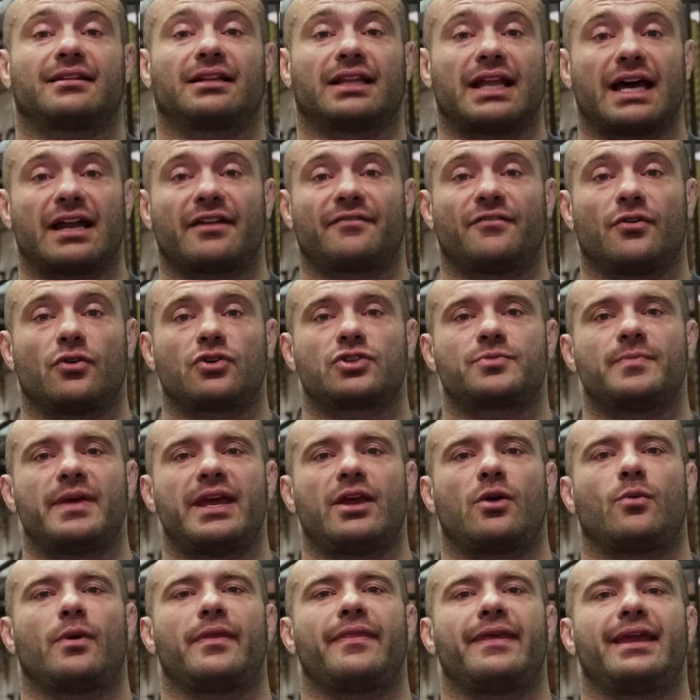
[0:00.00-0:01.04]
that a lot of folks
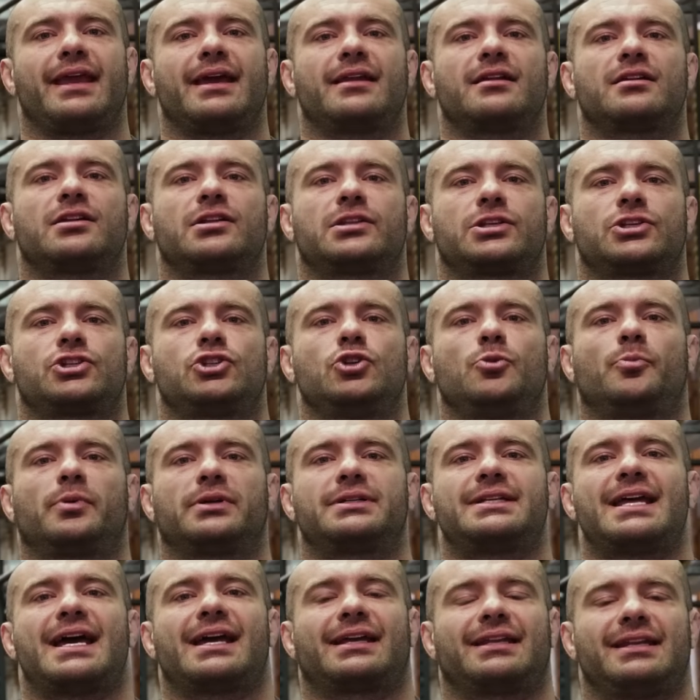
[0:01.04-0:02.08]
make when they get into the
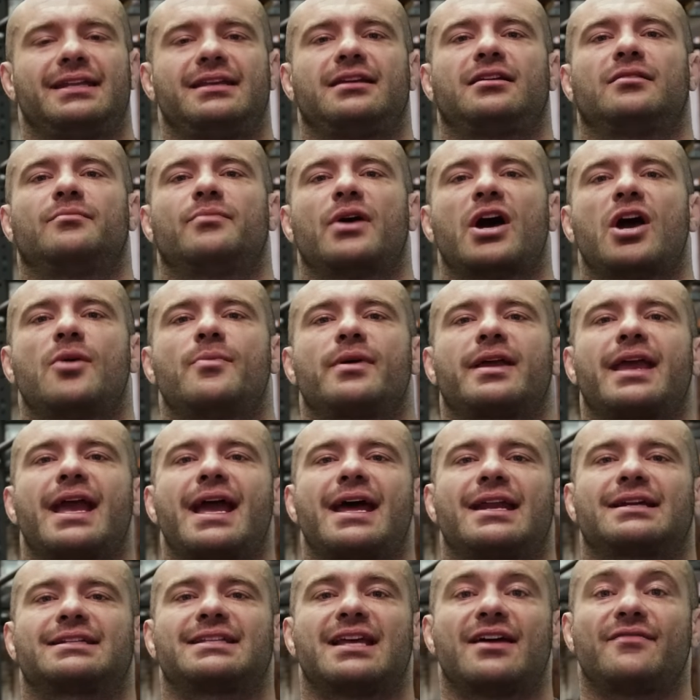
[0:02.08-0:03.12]
super technique and
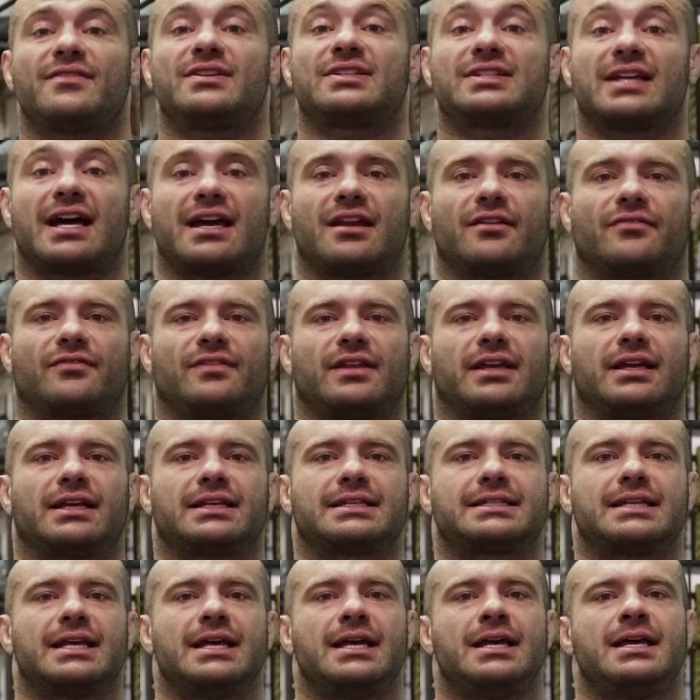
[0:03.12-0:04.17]
biomechanics heavy side of
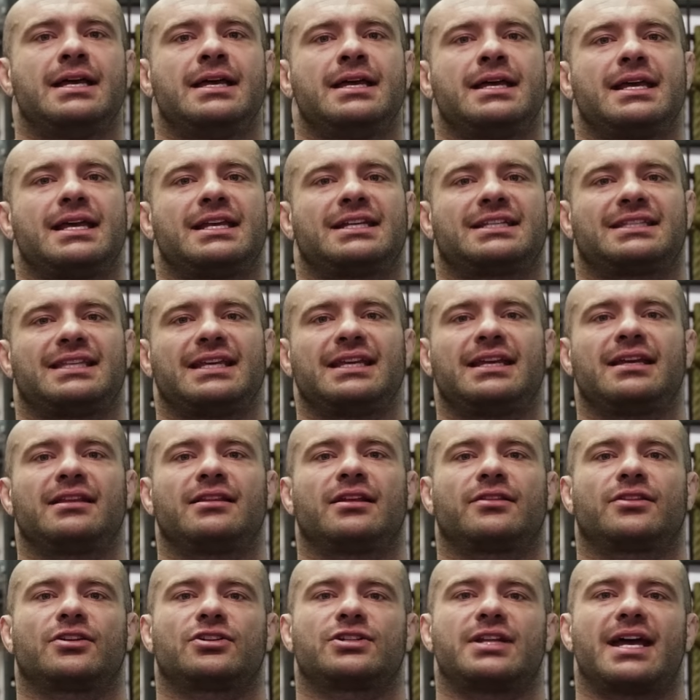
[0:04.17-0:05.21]
things is
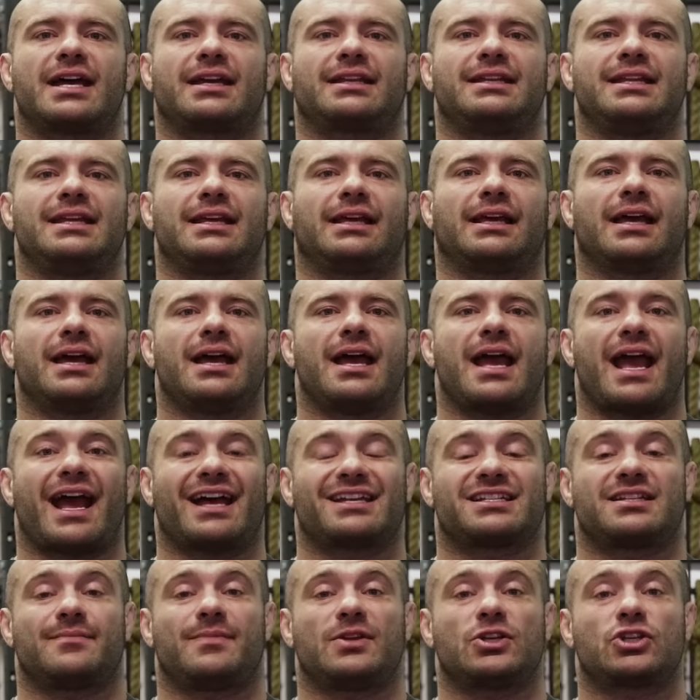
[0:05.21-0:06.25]
thinking that their technique
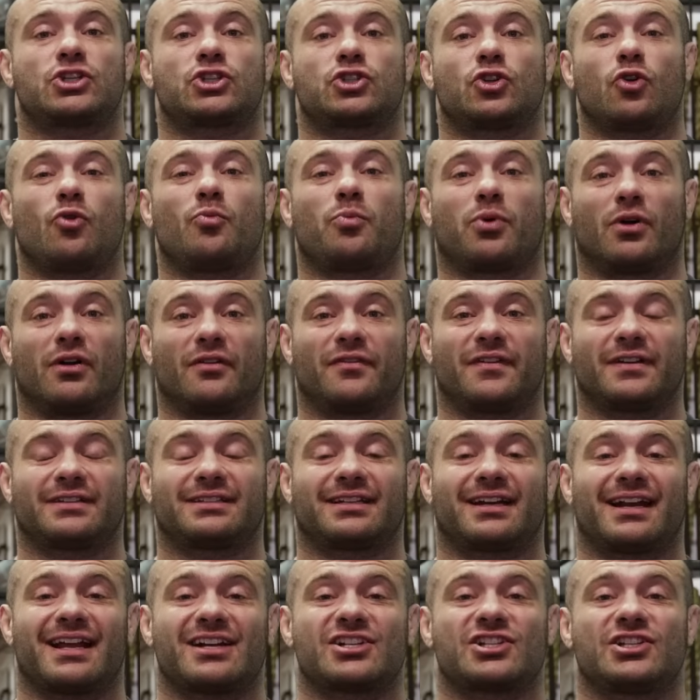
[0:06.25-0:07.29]
has to be so
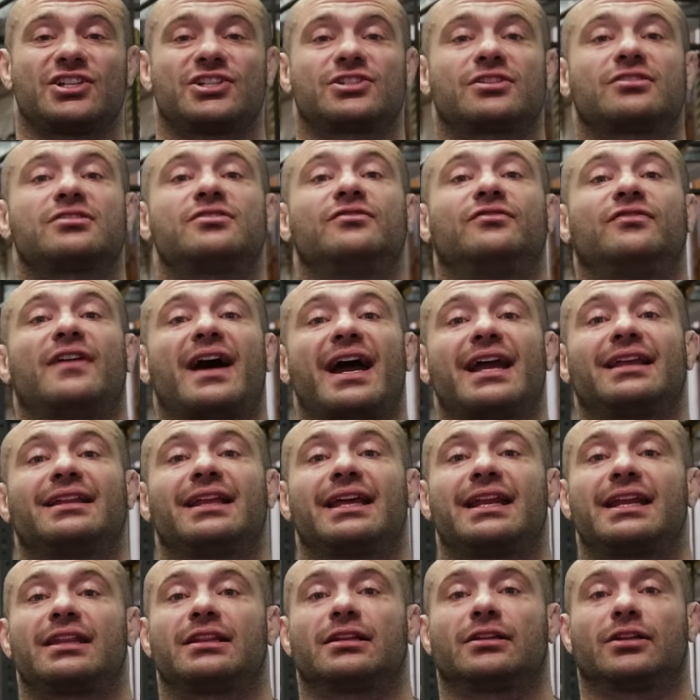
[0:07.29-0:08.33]
perfect that it actually starts
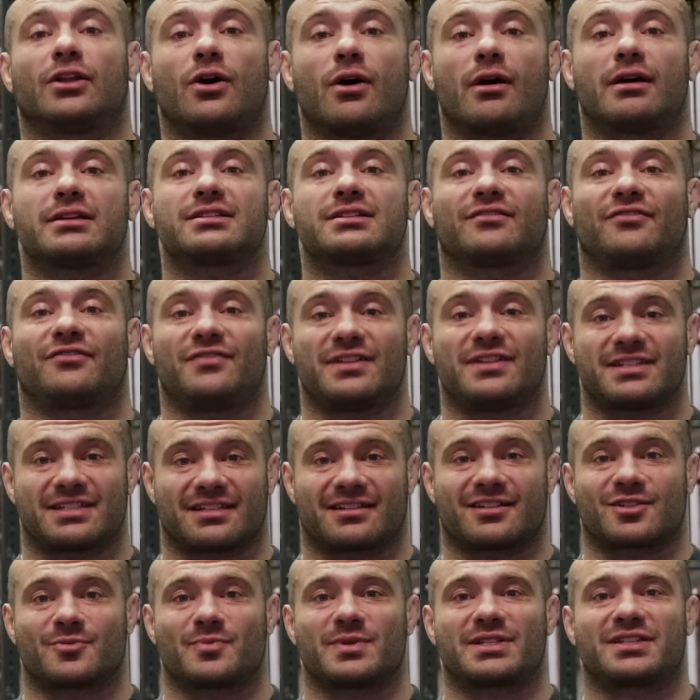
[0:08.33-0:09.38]
violating the laws of
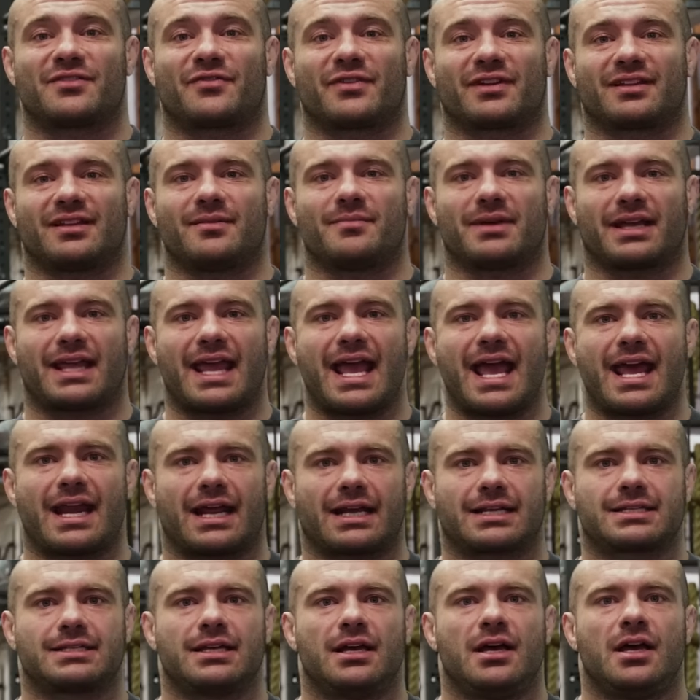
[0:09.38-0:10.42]
physics, specifically
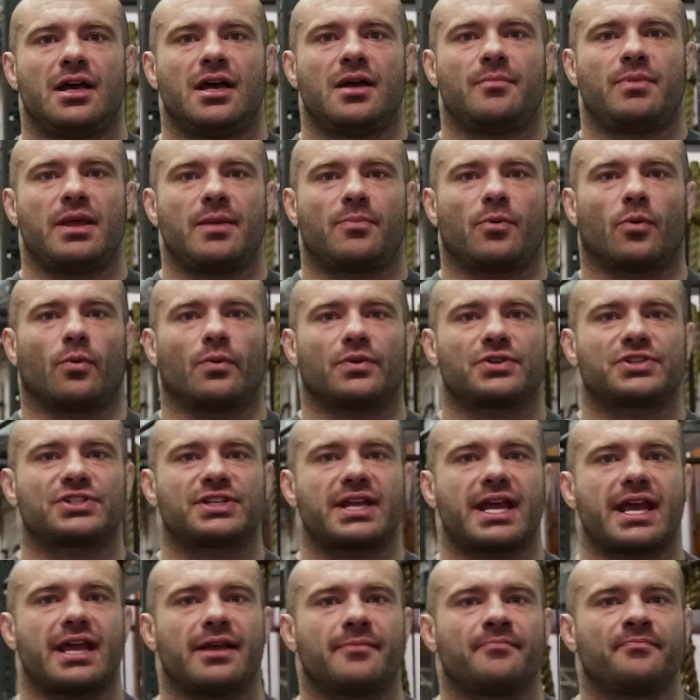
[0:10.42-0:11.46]
mechanics. People will
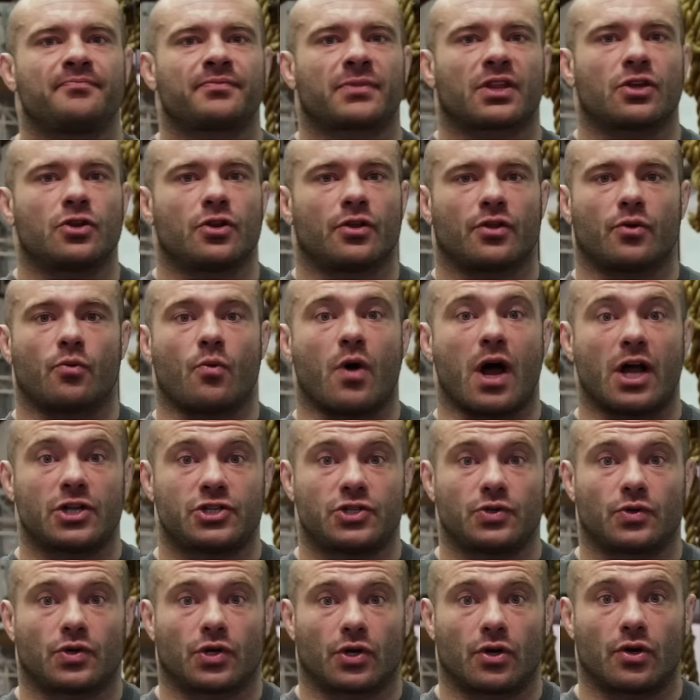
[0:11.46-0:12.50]
say, you know, they'll
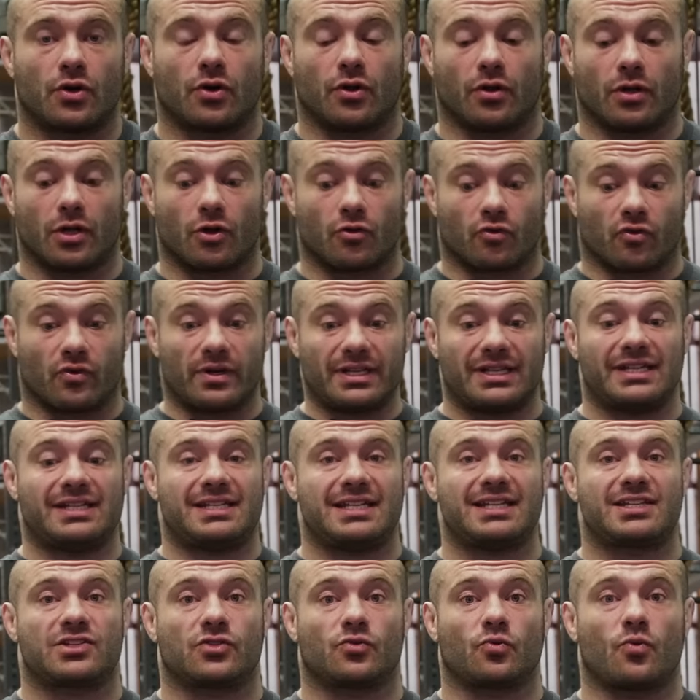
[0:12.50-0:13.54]
watch you curl a really
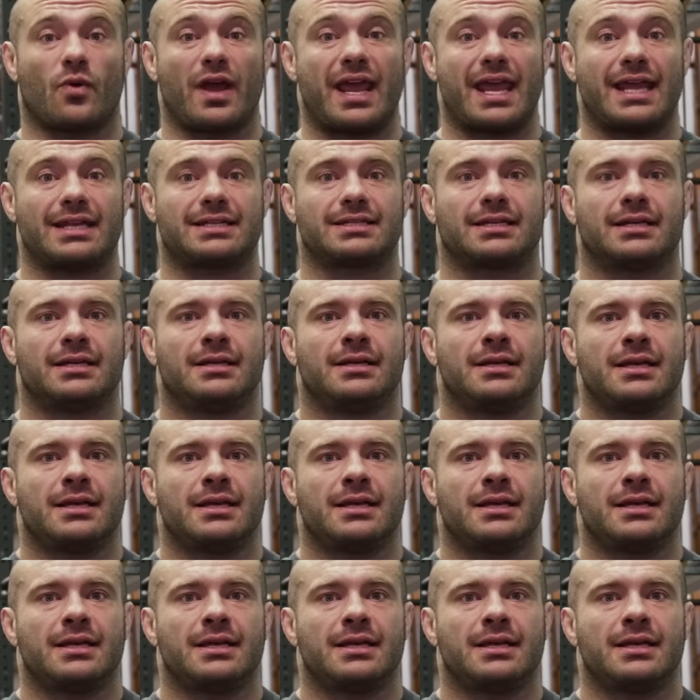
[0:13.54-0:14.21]
decent weight